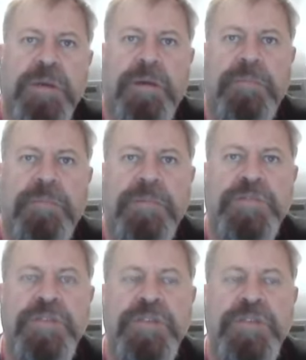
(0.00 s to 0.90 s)
The
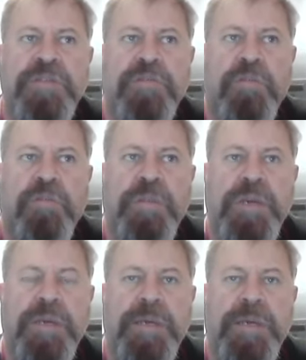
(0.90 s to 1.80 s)
trees are
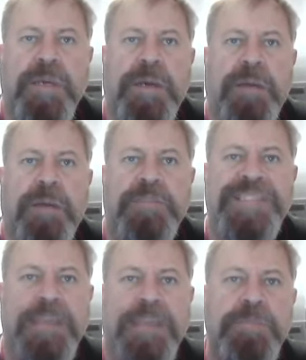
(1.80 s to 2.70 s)
normally
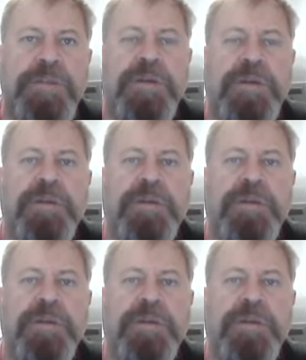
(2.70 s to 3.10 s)
stumped